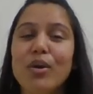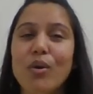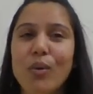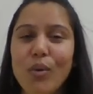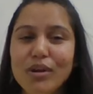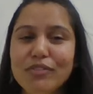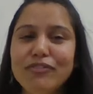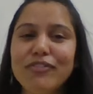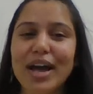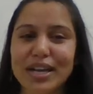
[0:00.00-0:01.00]
all
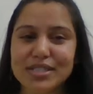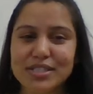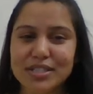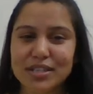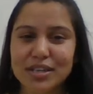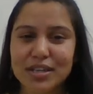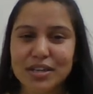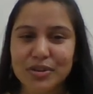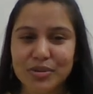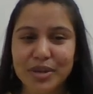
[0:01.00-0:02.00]
facts,
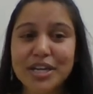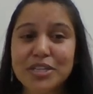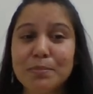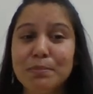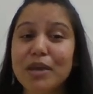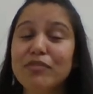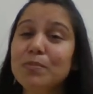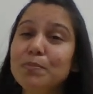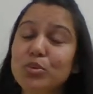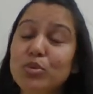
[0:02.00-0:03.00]
right, may be
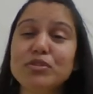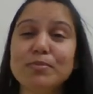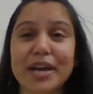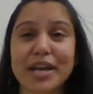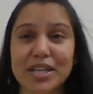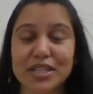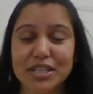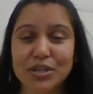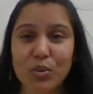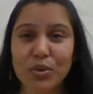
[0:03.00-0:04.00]
proved by
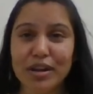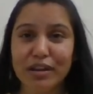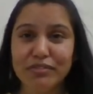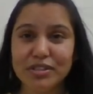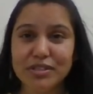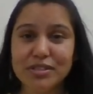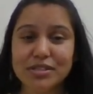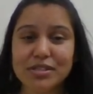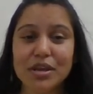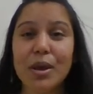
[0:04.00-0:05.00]
the oral
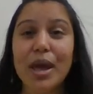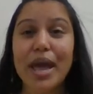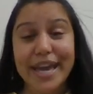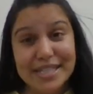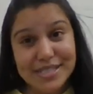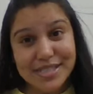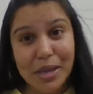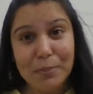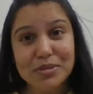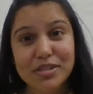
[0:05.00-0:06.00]
evidence
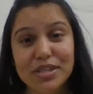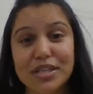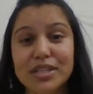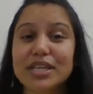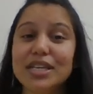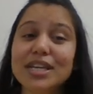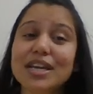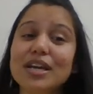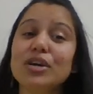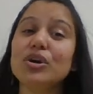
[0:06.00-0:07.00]
except the
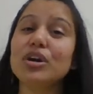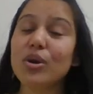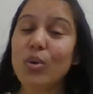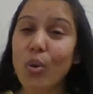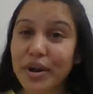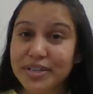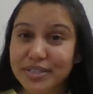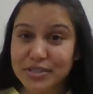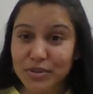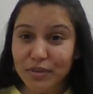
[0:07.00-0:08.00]

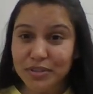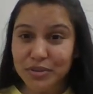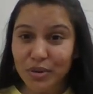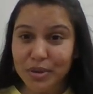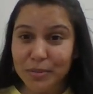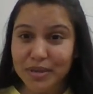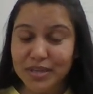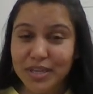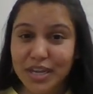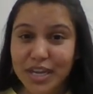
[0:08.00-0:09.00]
contents of the document.
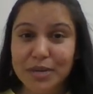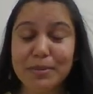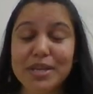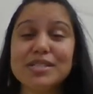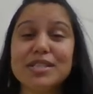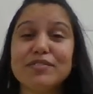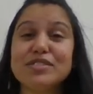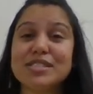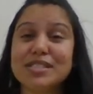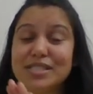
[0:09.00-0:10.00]
It means
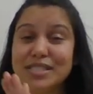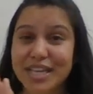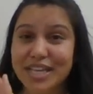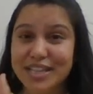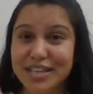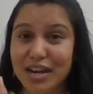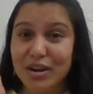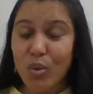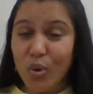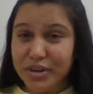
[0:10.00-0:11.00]
if there are
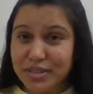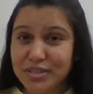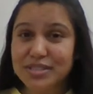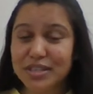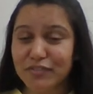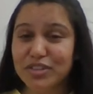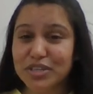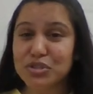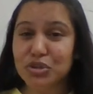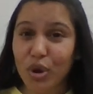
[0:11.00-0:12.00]
contents, if there
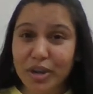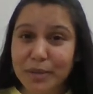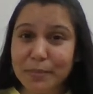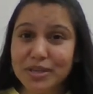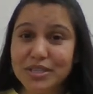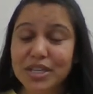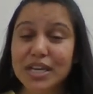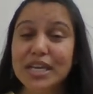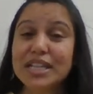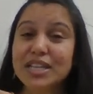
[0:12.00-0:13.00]
is a document,
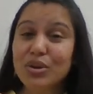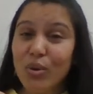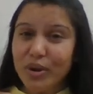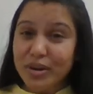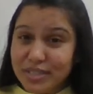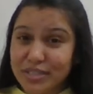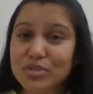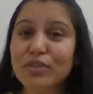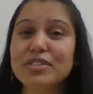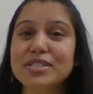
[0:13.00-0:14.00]
the contents
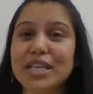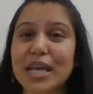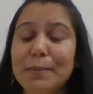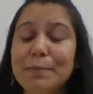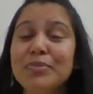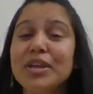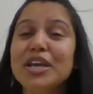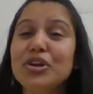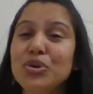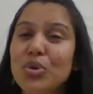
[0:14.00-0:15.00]
of the same
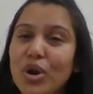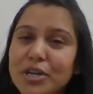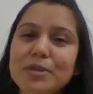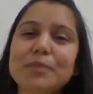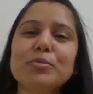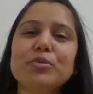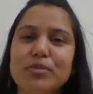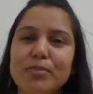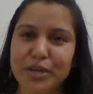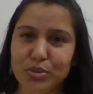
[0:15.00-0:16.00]
cannot be
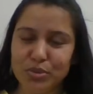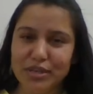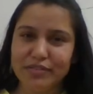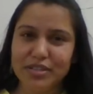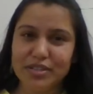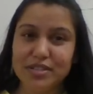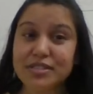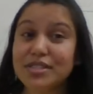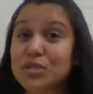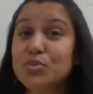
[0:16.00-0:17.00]
proved oral evidence.
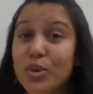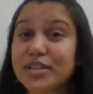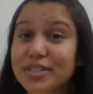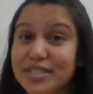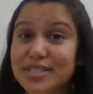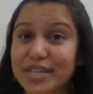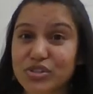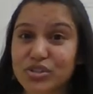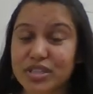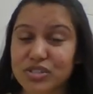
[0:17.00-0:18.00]
This is what this
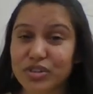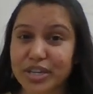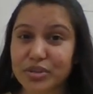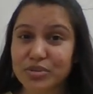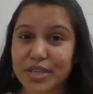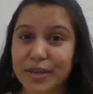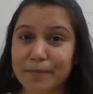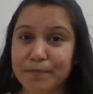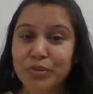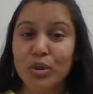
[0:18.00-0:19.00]
section is trying to say.
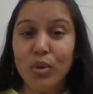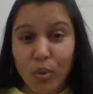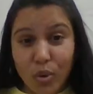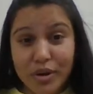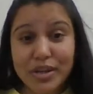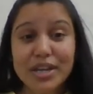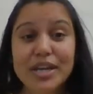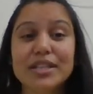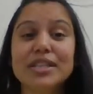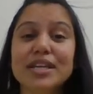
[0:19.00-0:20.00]
Or
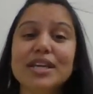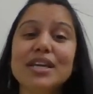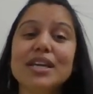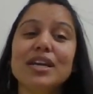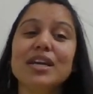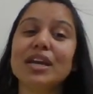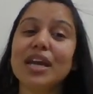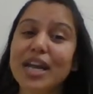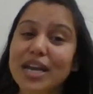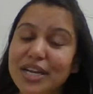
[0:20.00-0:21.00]
the
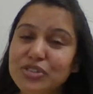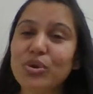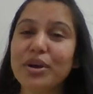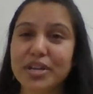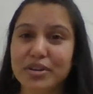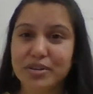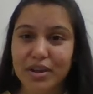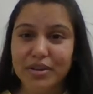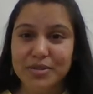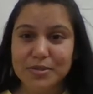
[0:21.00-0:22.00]
electronic
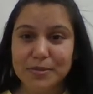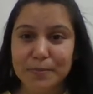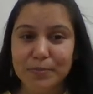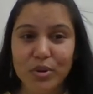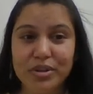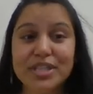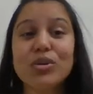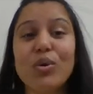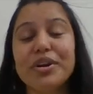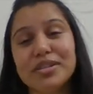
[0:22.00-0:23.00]
records or the
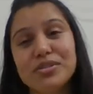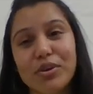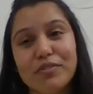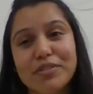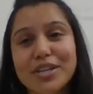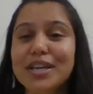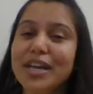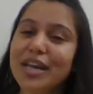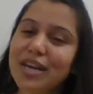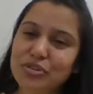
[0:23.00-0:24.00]
contents of the
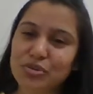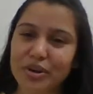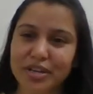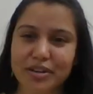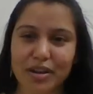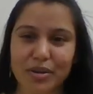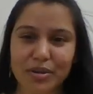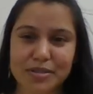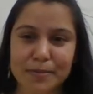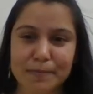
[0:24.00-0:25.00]
electronic
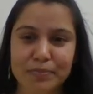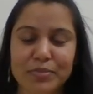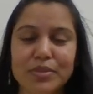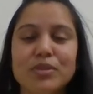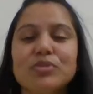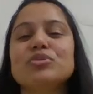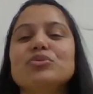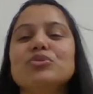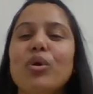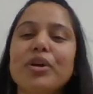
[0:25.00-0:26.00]
records. So
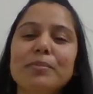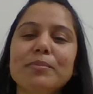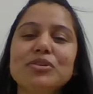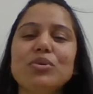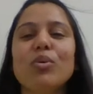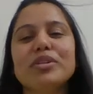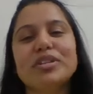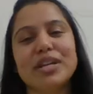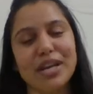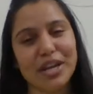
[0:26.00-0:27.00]
document or
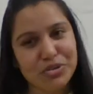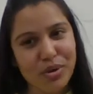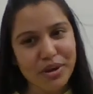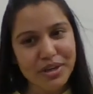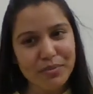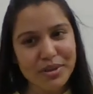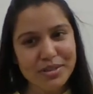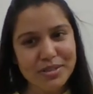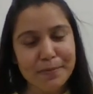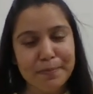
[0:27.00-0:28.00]
the electronic events,